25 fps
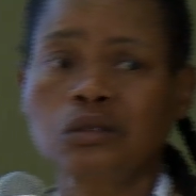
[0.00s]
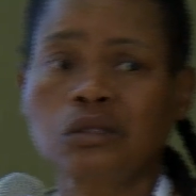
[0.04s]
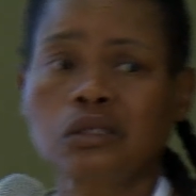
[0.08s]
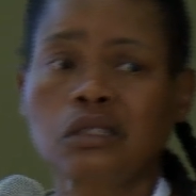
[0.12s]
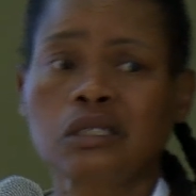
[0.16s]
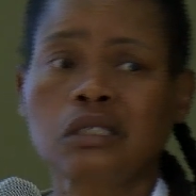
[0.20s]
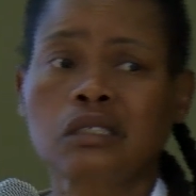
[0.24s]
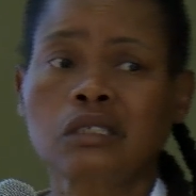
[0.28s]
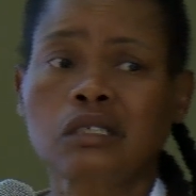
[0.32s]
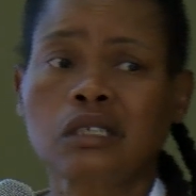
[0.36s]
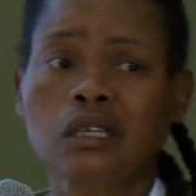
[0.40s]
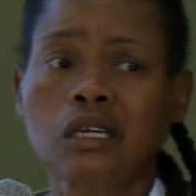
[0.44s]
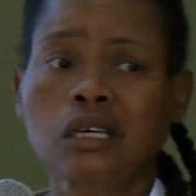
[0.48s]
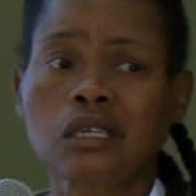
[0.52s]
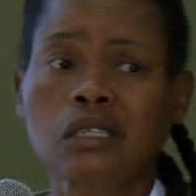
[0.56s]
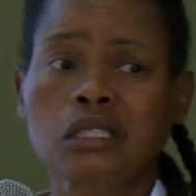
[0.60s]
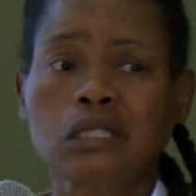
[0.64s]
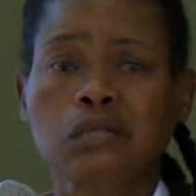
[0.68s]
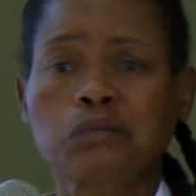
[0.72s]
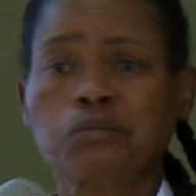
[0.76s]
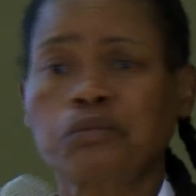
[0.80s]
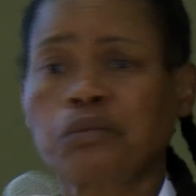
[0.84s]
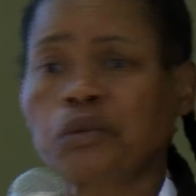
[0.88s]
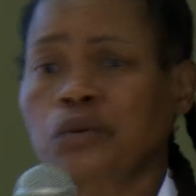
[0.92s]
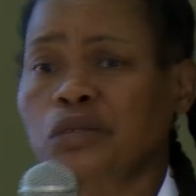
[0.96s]

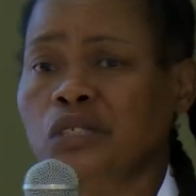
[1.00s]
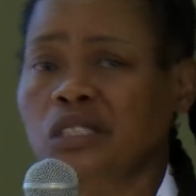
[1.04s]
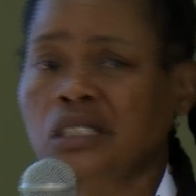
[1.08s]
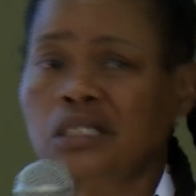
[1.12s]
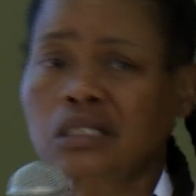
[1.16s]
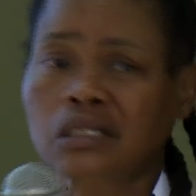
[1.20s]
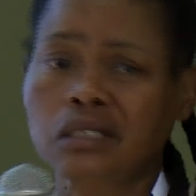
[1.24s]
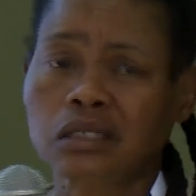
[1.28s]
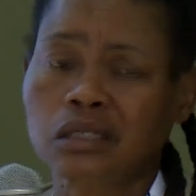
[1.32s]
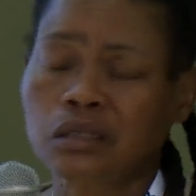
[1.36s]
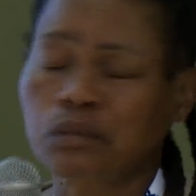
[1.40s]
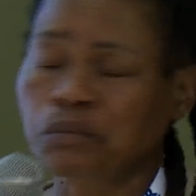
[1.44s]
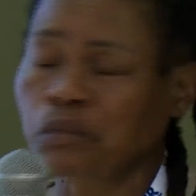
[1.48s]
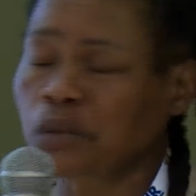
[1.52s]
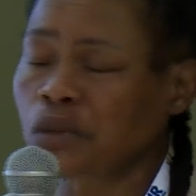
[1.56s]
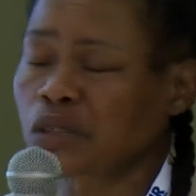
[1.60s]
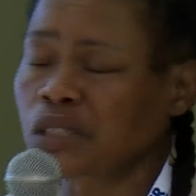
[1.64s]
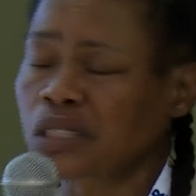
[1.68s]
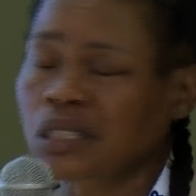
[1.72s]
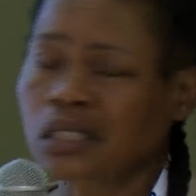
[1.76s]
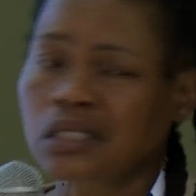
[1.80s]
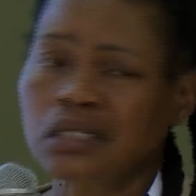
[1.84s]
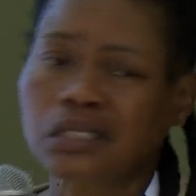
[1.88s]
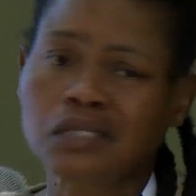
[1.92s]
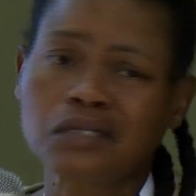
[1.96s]
sports
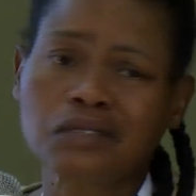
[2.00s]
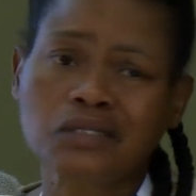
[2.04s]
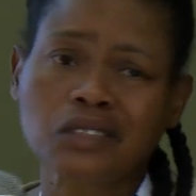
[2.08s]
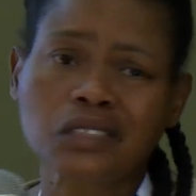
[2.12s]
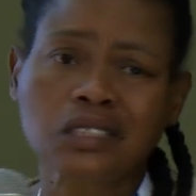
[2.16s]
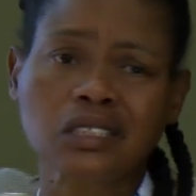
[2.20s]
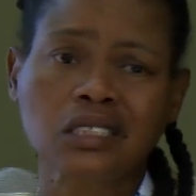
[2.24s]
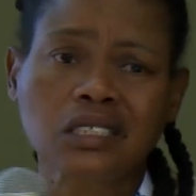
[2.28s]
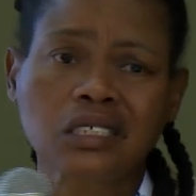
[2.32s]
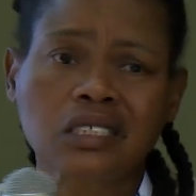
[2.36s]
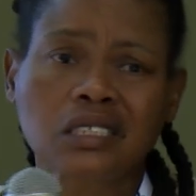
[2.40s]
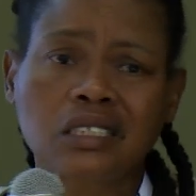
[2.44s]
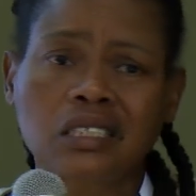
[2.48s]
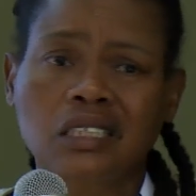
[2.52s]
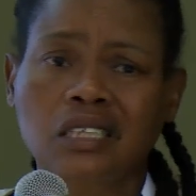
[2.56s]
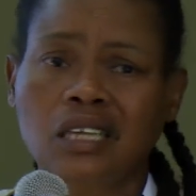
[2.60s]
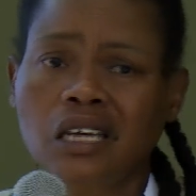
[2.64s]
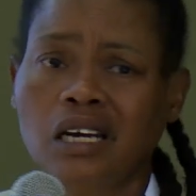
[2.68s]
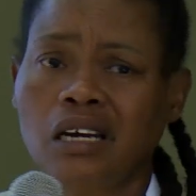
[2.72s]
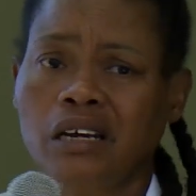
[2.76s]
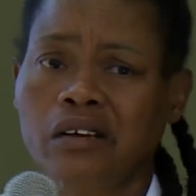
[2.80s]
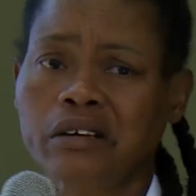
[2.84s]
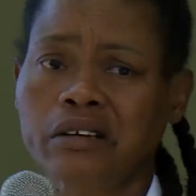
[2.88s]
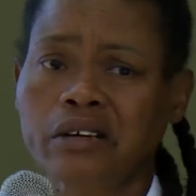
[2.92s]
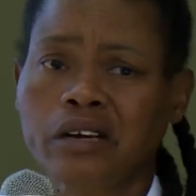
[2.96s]
activities in the
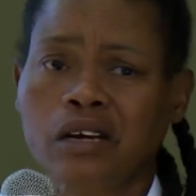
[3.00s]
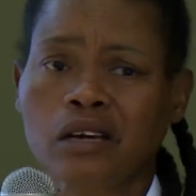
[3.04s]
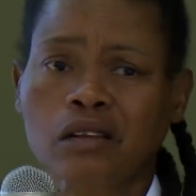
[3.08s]
area